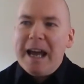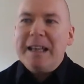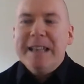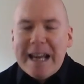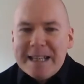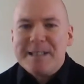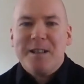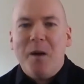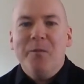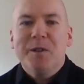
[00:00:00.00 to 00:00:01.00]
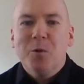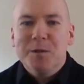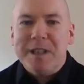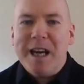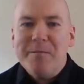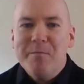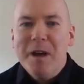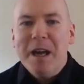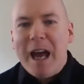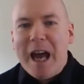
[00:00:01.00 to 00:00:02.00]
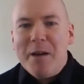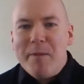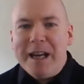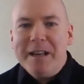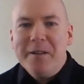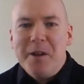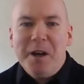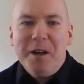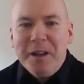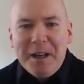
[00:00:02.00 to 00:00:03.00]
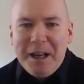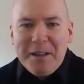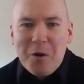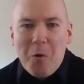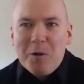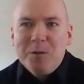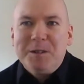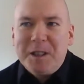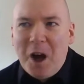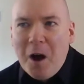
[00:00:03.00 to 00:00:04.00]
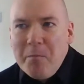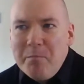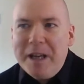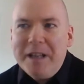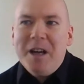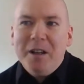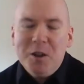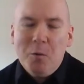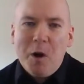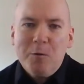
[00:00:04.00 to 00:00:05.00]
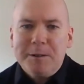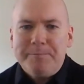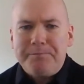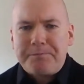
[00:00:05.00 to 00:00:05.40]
less comfortable time in the world to come, in the underworld.